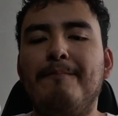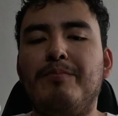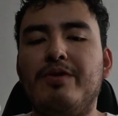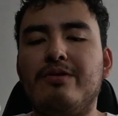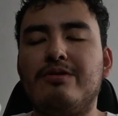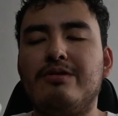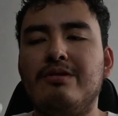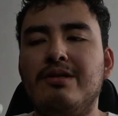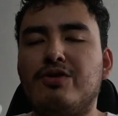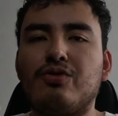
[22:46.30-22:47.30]
Not
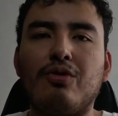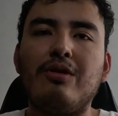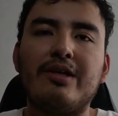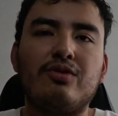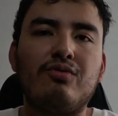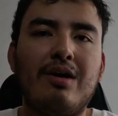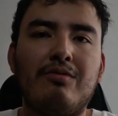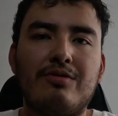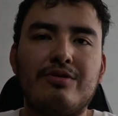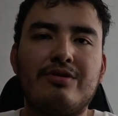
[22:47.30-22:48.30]
scrolling 2
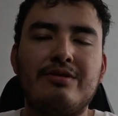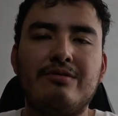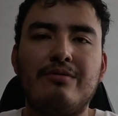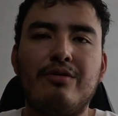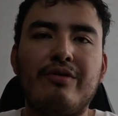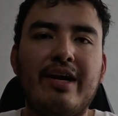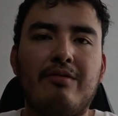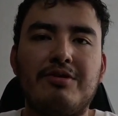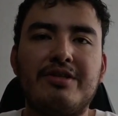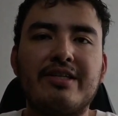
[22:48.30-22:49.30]
hours, 3
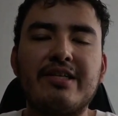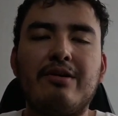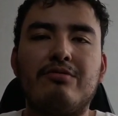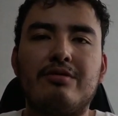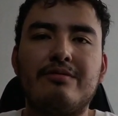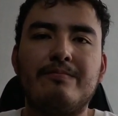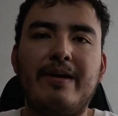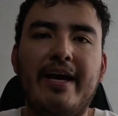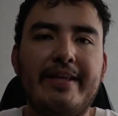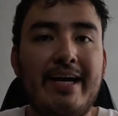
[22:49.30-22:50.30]
hours, 6 hours,
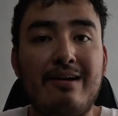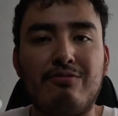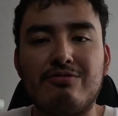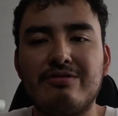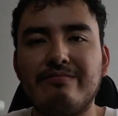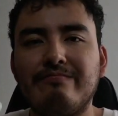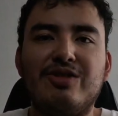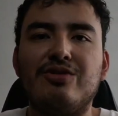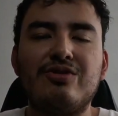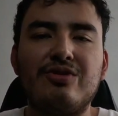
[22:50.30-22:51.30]
8 hours,
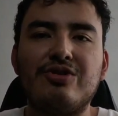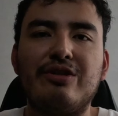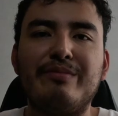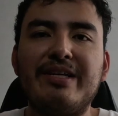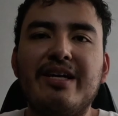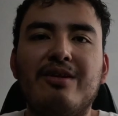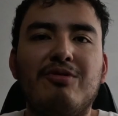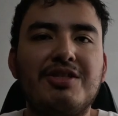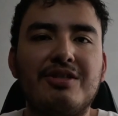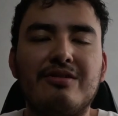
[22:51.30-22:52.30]
just social media,
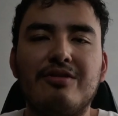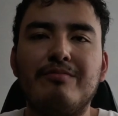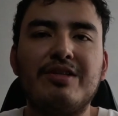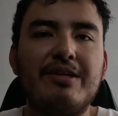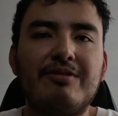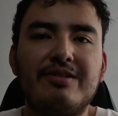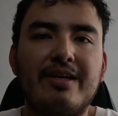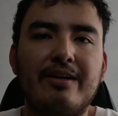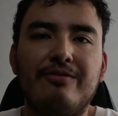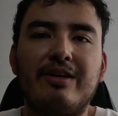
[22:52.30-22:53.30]
watching some series
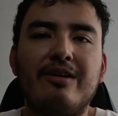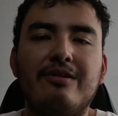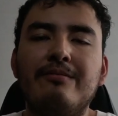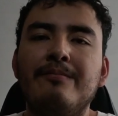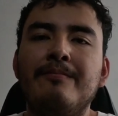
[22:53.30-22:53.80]
that I don't care.